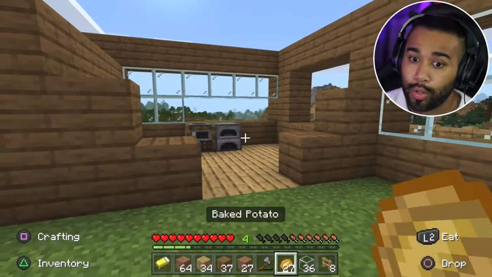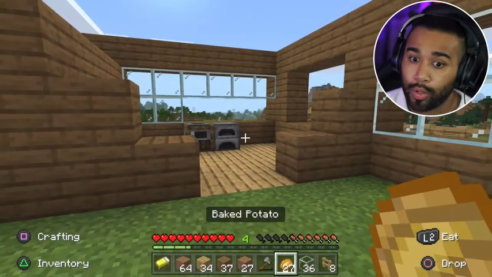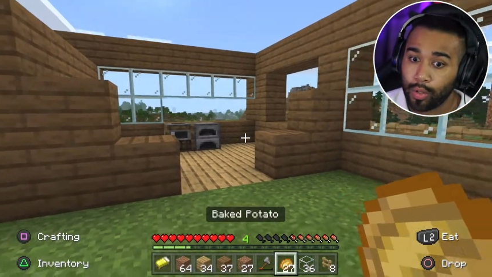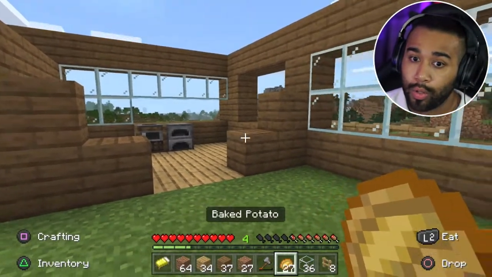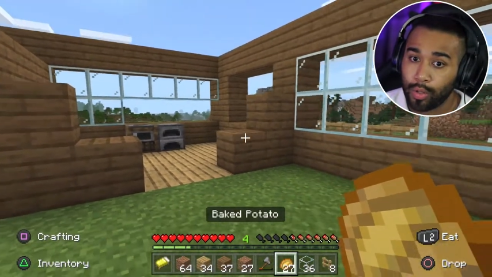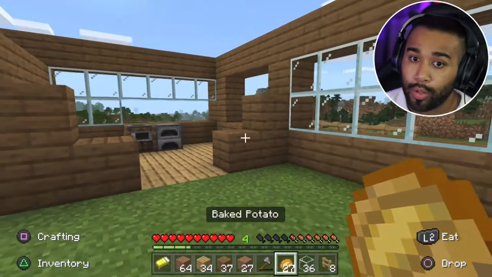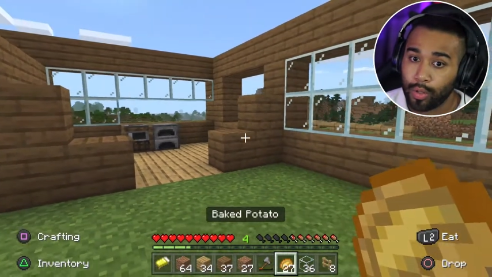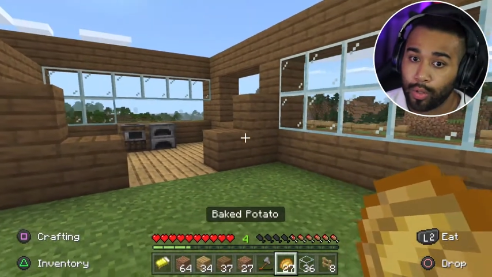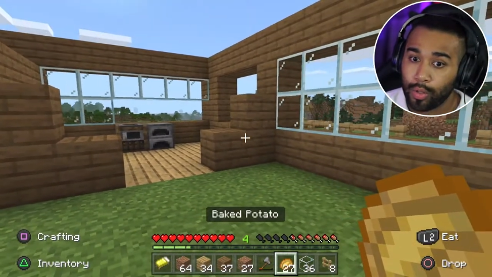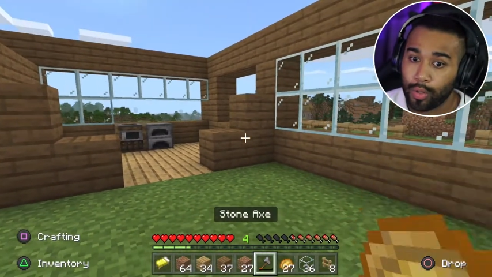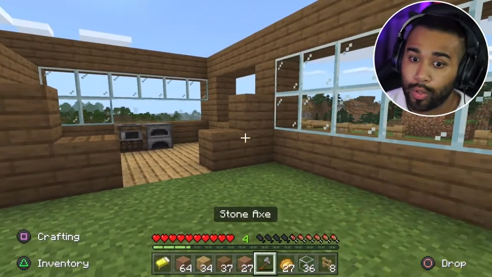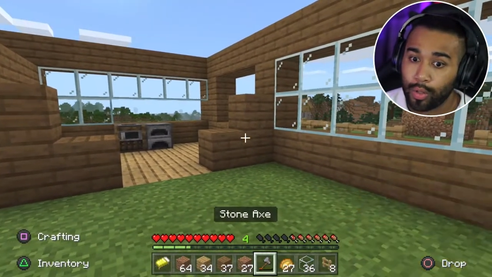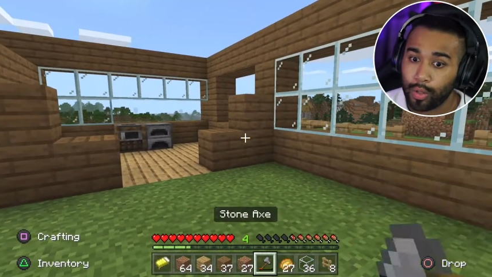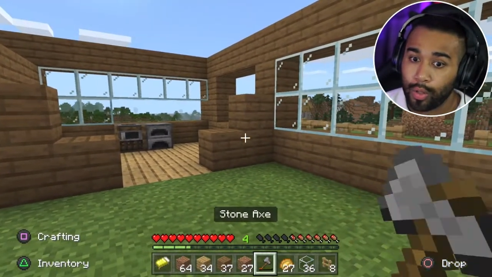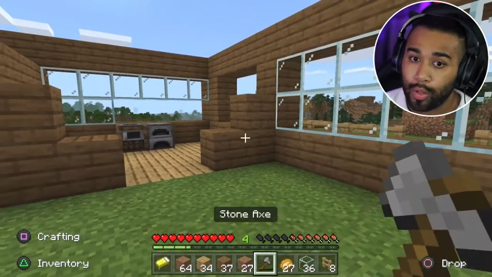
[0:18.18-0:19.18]

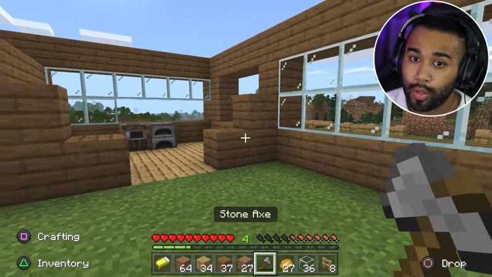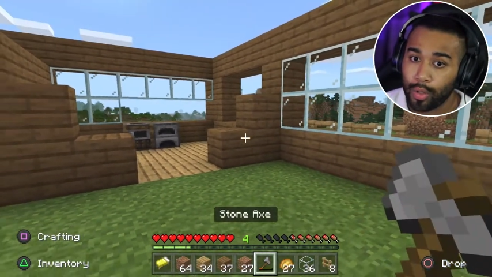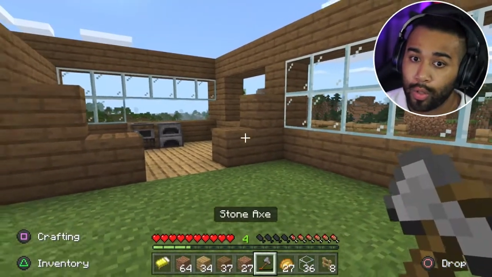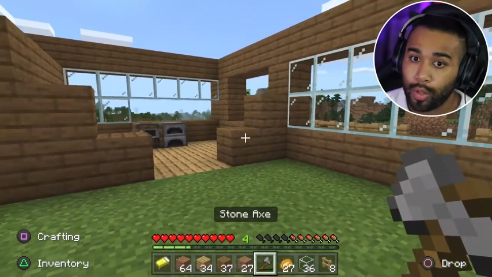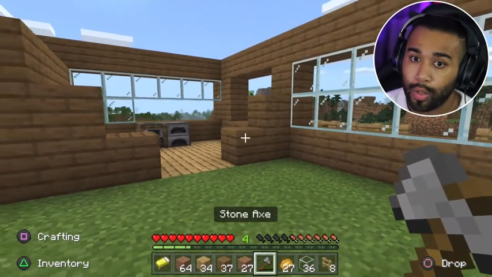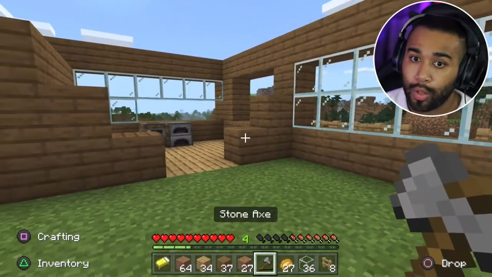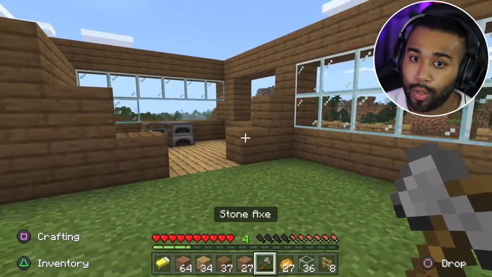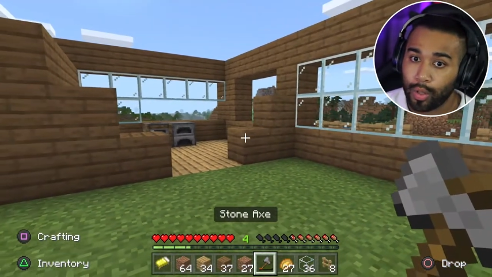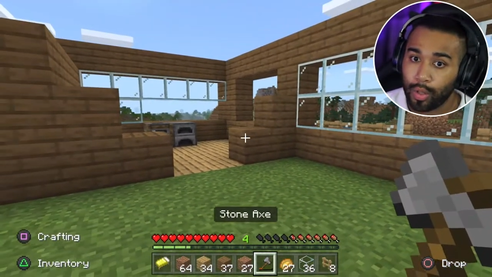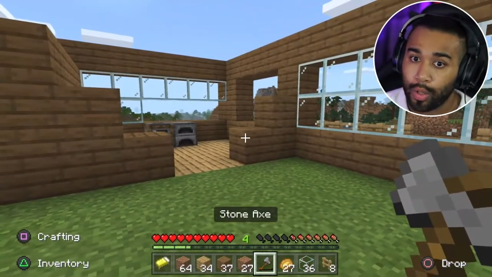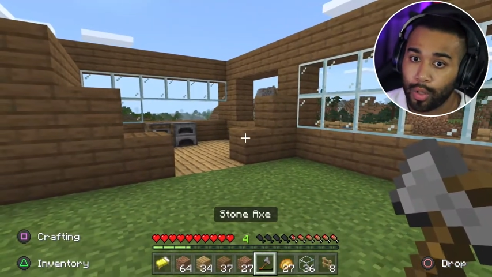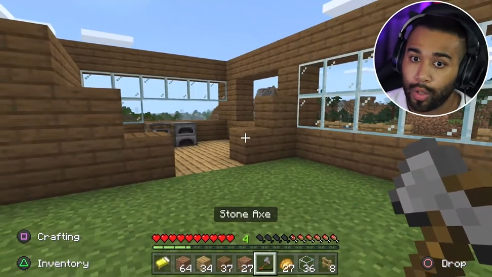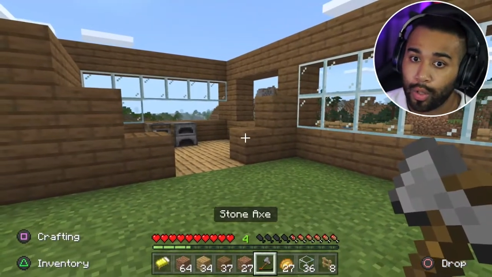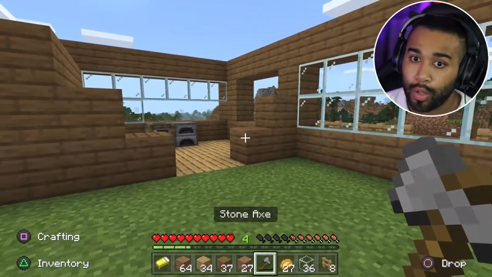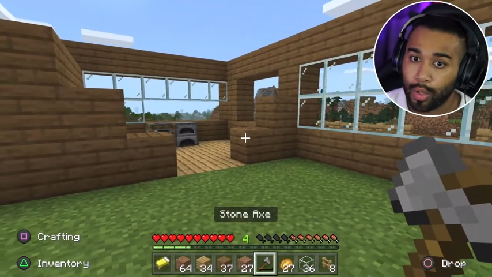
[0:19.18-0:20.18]

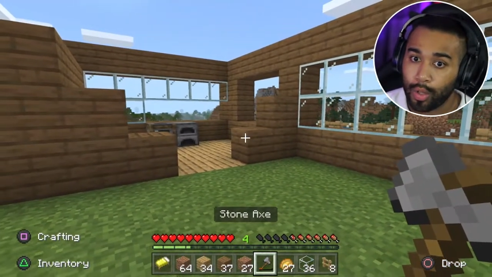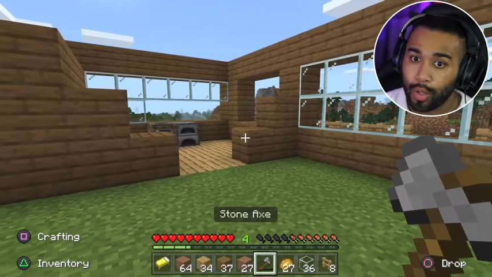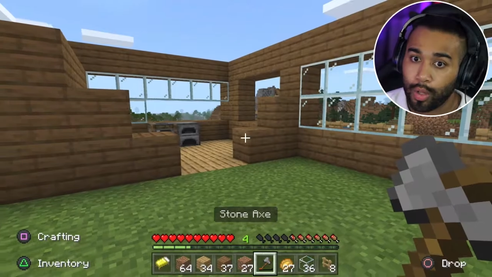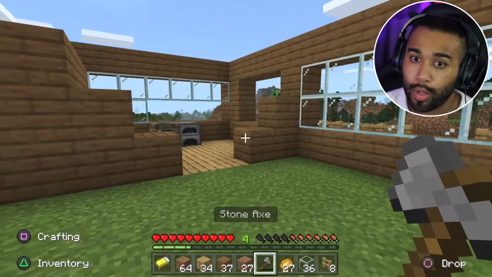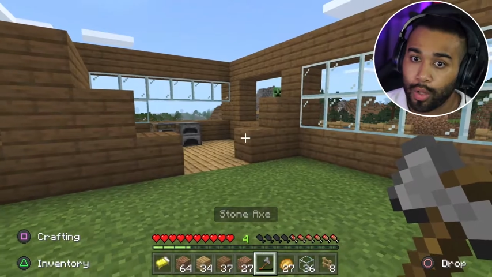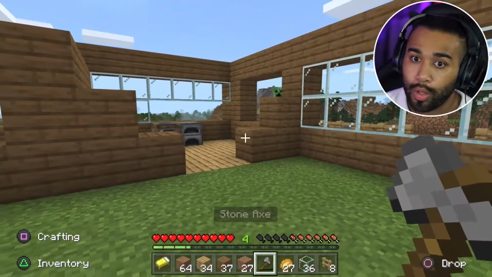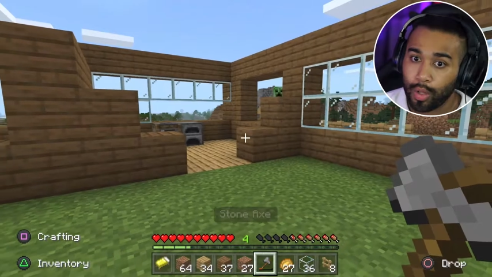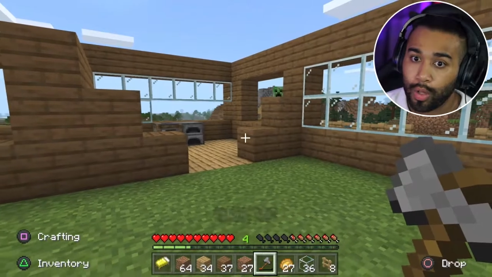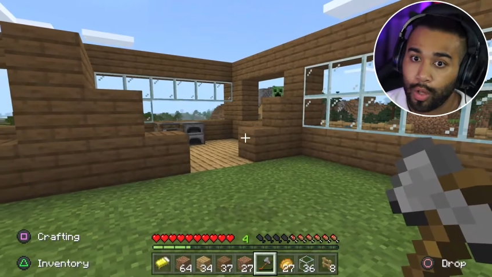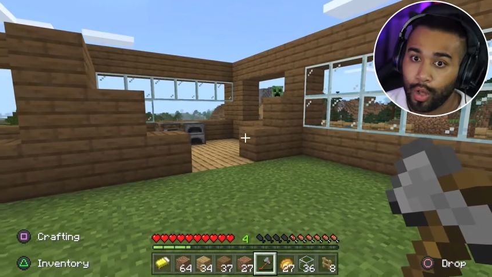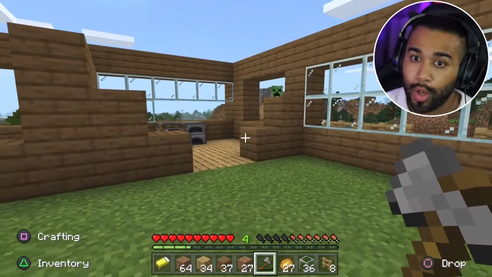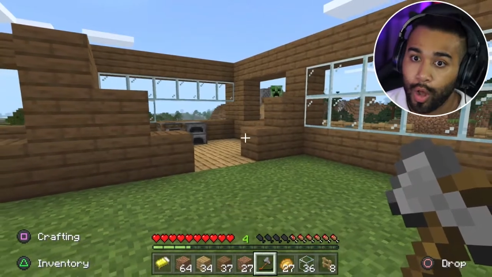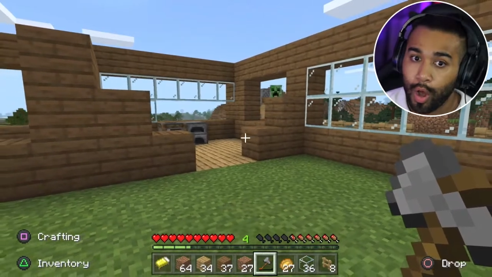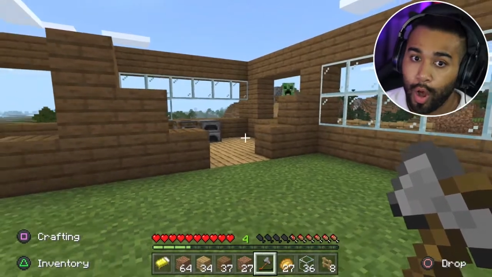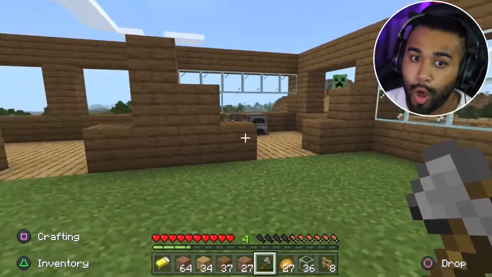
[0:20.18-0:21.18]

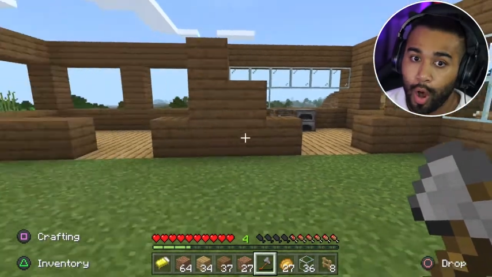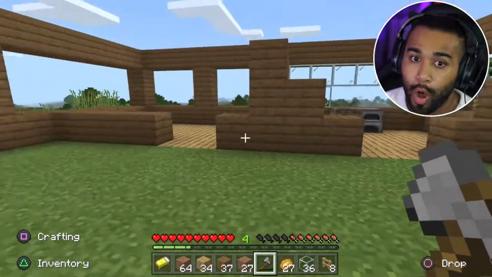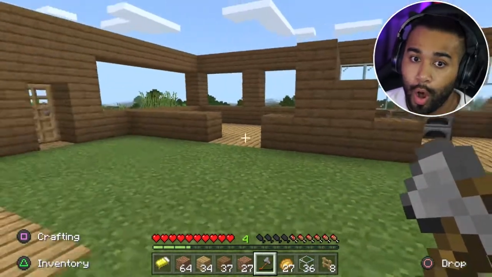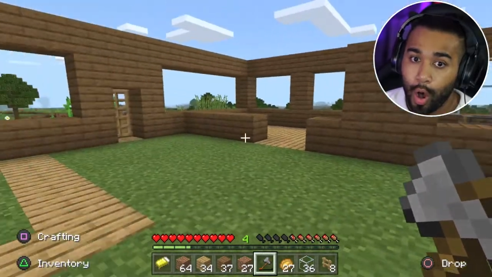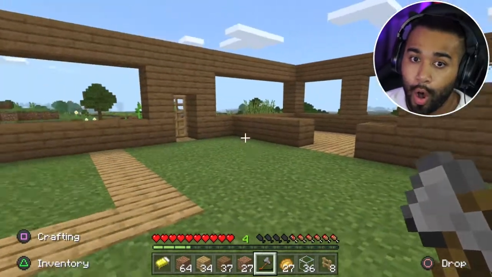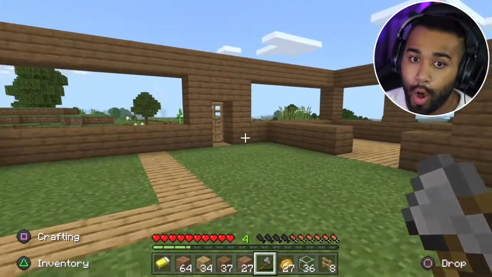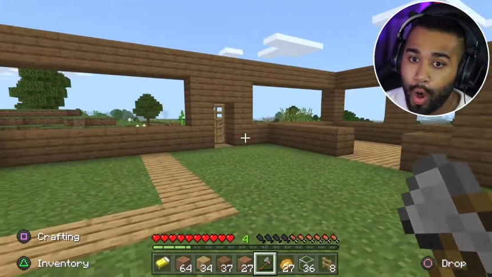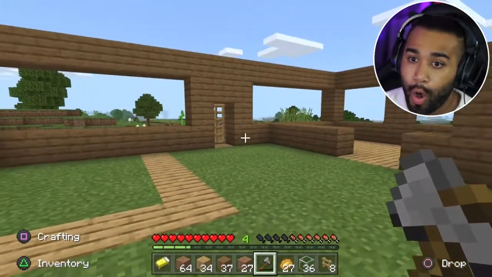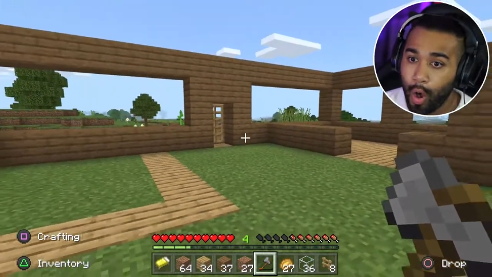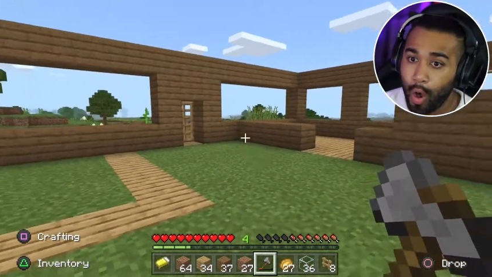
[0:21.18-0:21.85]
Nothing is said.